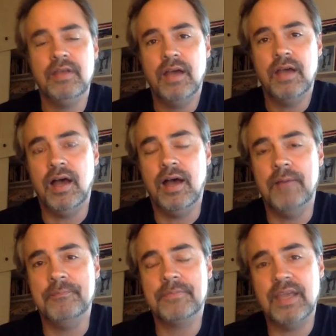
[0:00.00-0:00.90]

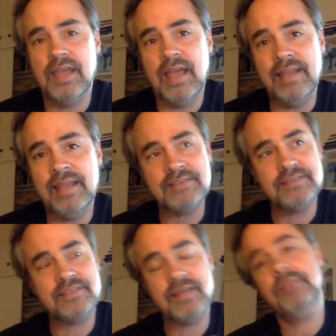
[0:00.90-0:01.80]
And
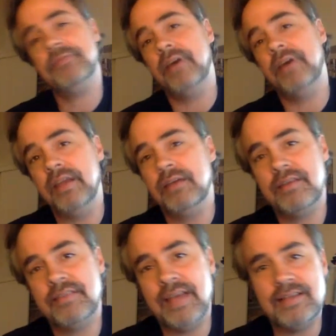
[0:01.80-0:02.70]
that's terrifying.
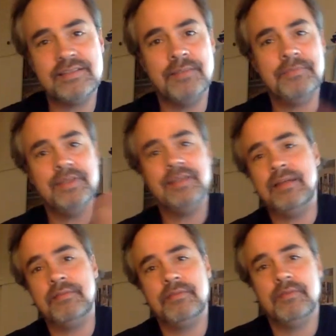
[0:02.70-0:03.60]
That's something
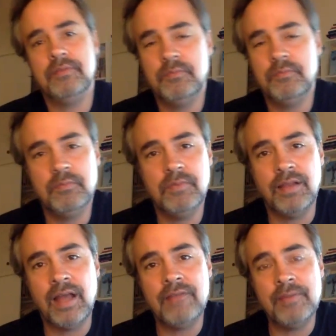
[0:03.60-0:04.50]
that a
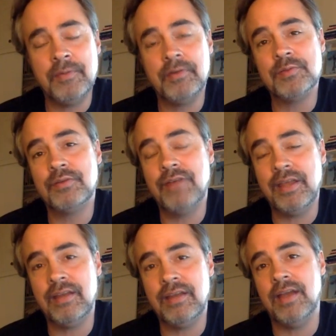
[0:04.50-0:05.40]
lot of immigrants would
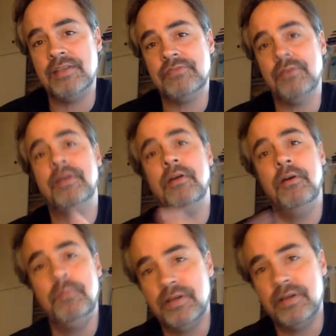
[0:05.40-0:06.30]
recognize from their
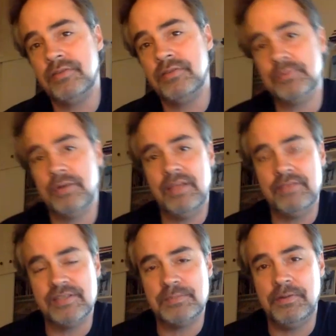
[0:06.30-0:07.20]
home countries where
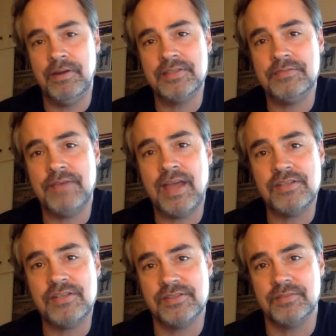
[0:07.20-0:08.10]
they've experienced
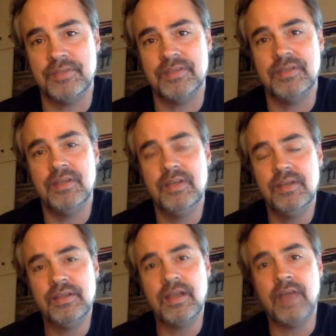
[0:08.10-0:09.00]
fascism,
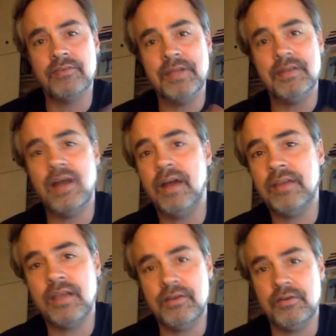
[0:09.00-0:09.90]
the government
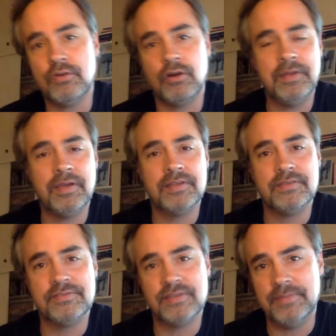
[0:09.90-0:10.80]
knocking on your door because
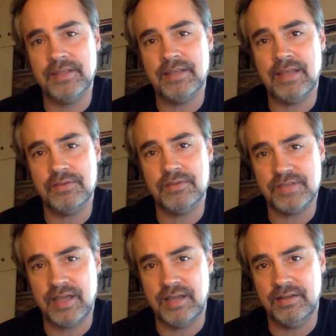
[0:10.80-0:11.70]
of something that you
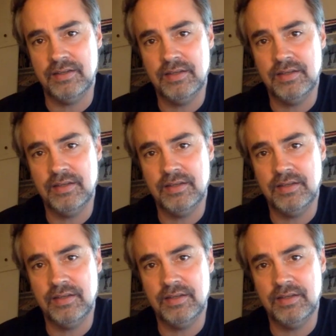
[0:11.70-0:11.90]
said.